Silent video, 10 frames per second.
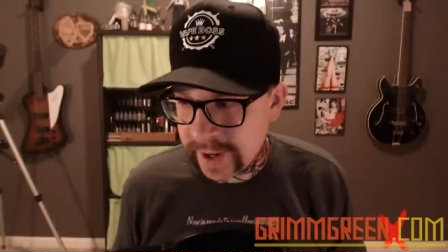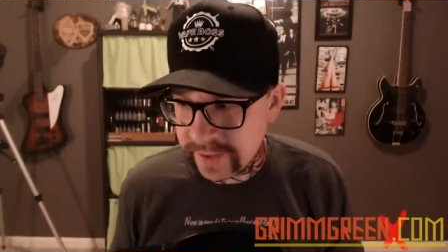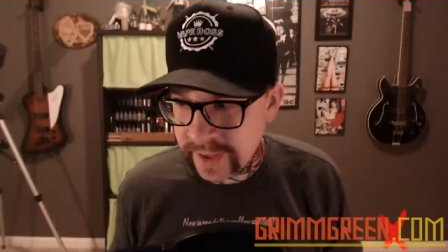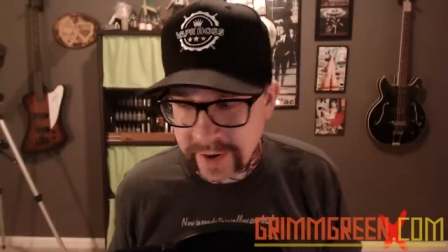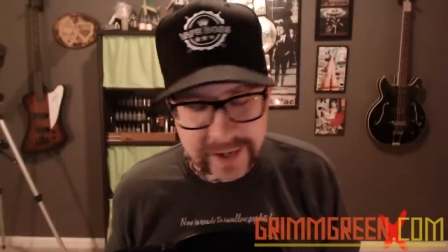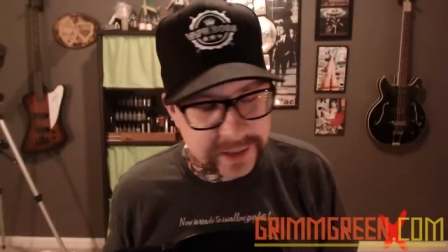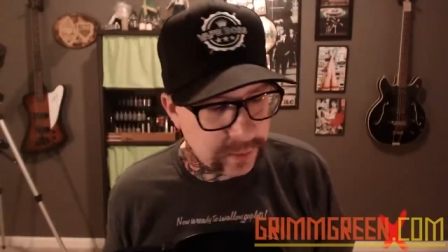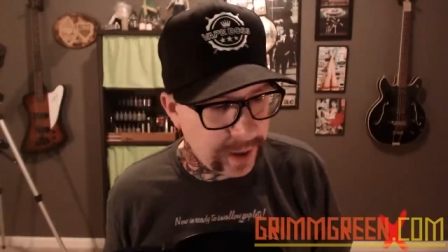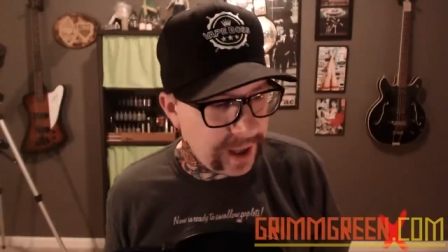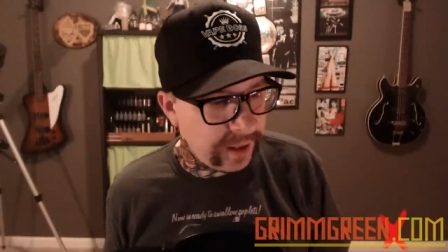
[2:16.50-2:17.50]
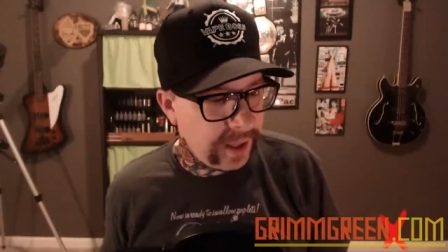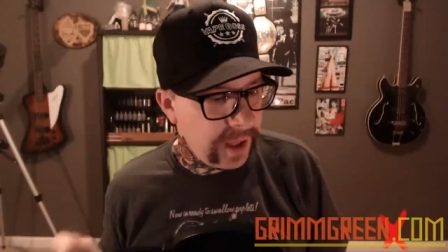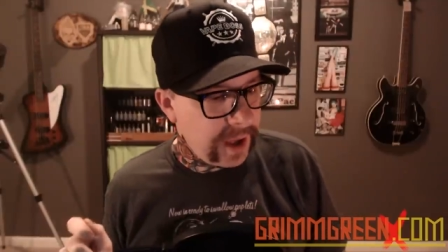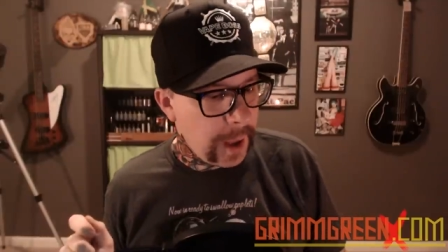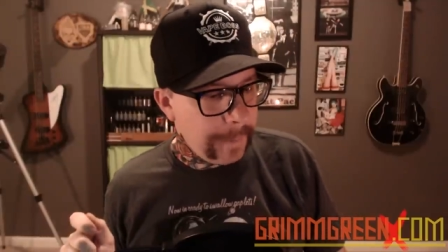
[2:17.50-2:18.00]
in there as well.
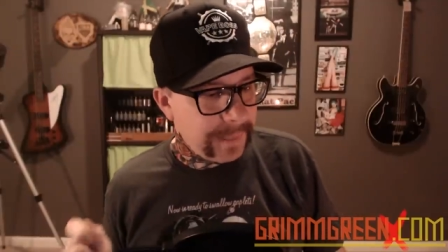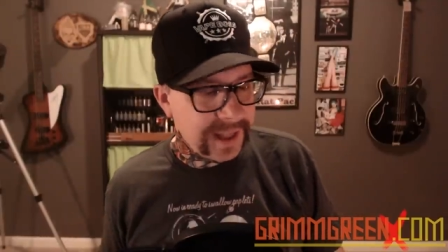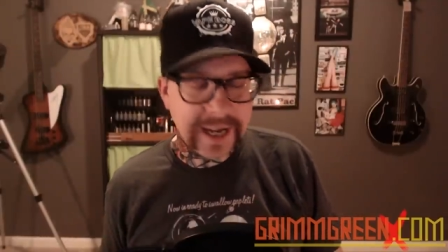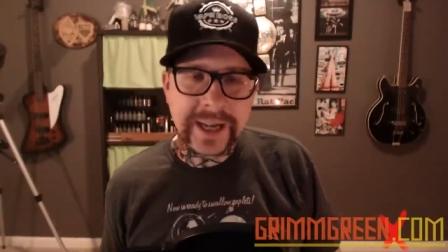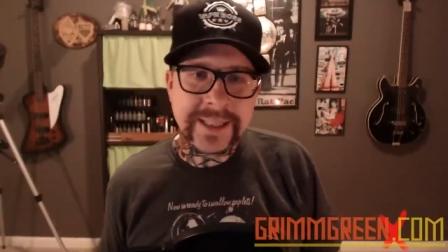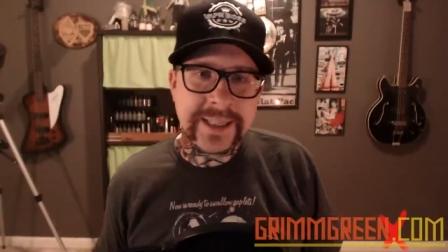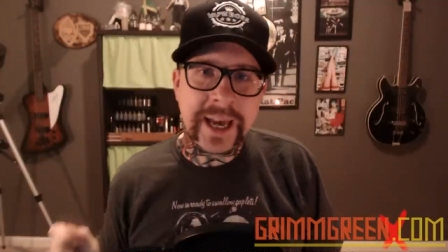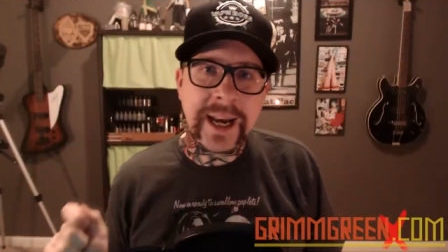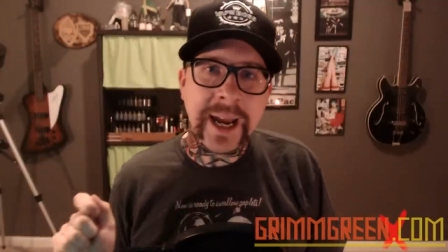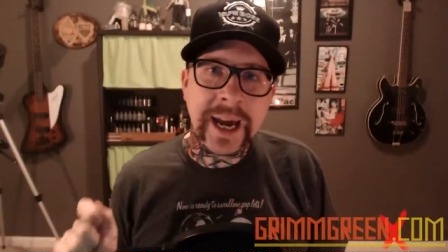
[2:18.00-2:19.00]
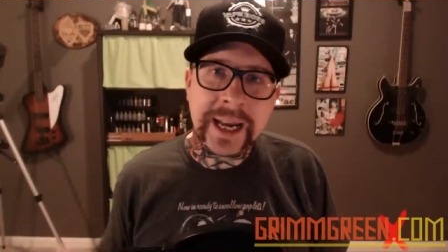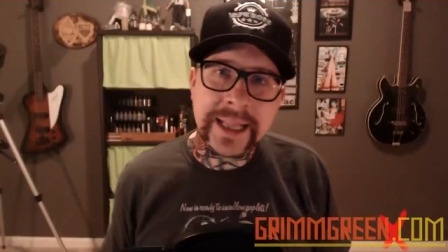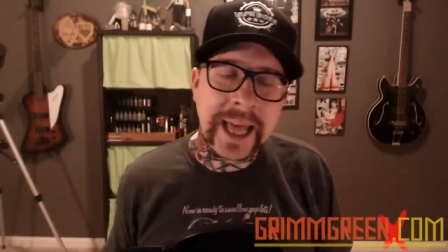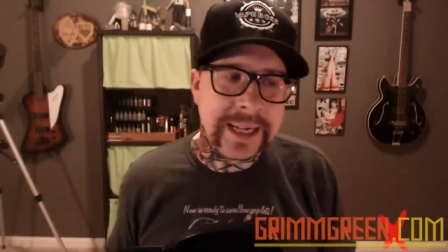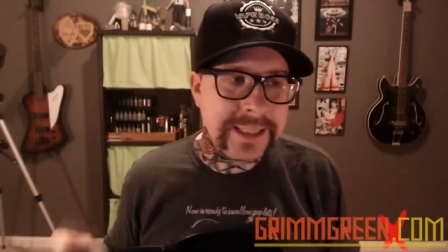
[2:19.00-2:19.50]
But like I said, I got a
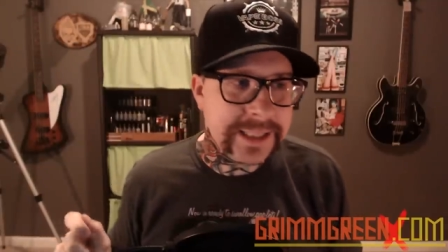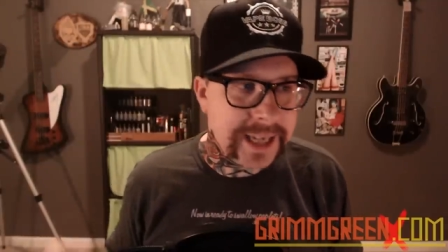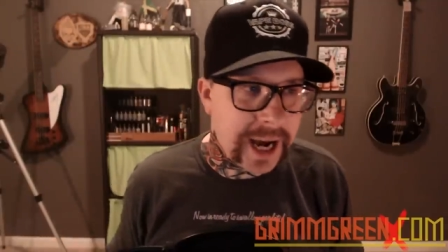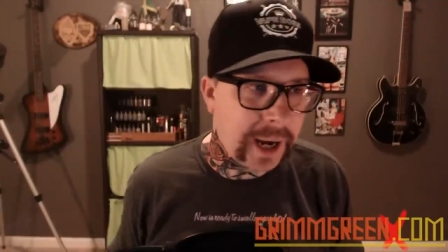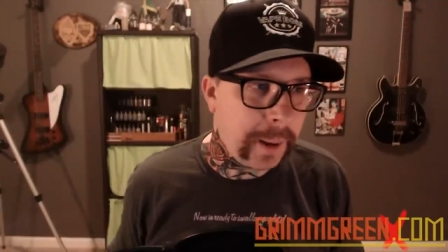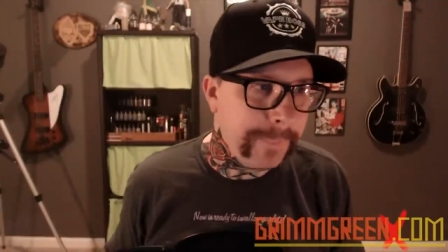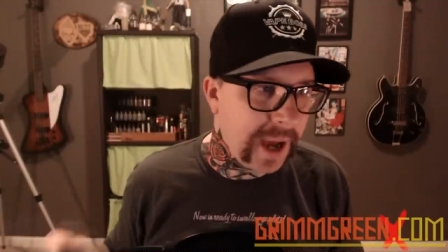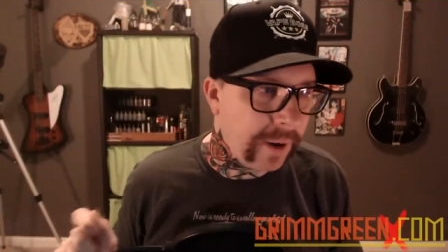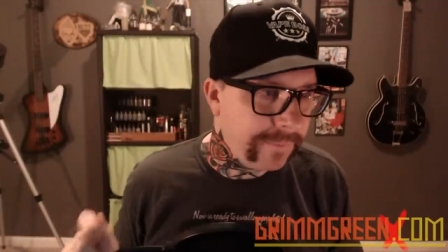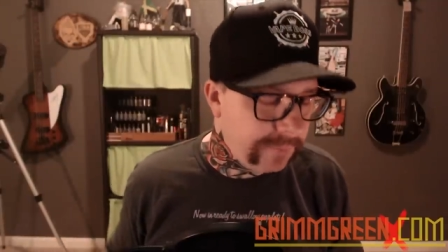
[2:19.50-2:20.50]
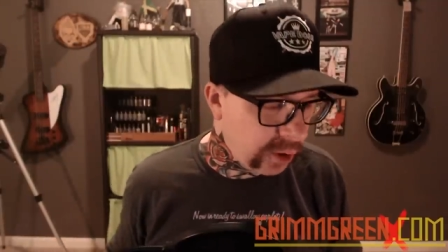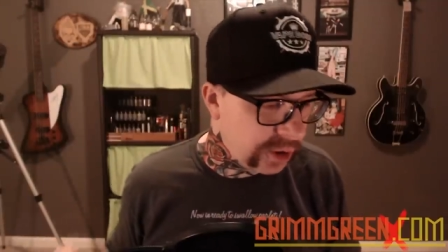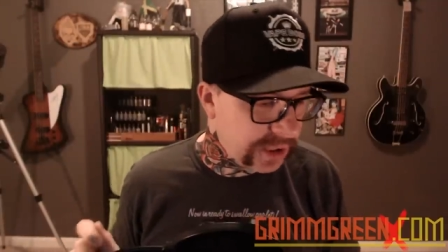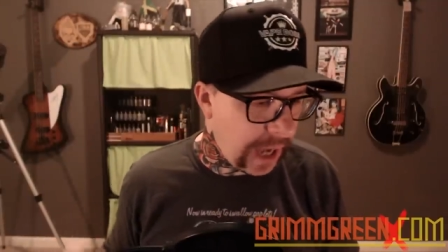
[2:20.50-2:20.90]
lot to talk about. First